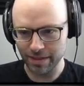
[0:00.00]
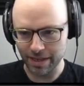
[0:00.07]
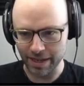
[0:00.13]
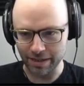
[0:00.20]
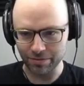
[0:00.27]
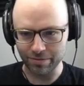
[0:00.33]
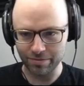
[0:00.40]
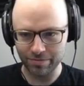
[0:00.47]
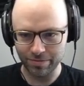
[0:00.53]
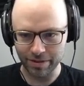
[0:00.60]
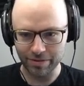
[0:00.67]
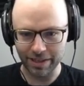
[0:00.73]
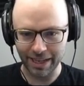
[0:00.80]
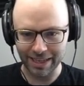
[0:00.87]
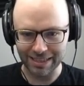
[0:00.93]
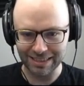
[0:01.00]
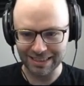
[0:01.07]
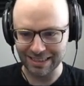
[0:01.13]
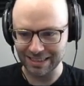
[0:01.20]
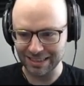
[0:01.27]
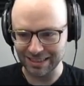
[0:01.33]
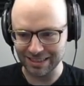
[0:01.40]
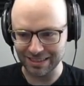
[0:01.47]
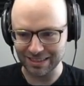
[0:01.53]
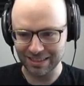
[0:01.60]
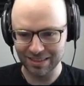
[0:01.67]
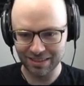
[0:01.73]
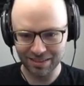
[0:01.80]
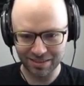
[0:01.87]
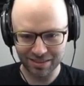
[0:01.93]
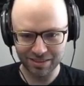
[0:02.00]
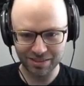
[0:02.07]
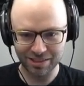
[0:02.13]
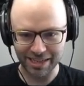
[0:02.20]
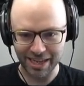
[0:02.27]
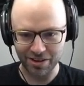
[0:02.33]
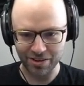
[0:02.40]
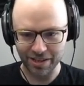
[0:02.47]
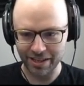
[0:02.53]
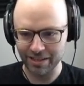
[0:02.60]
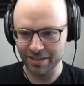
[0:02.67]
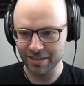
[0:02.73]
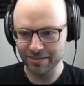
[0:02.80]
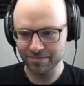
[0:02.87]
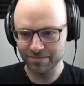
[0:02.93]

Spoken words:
And we were like, ooh, scary.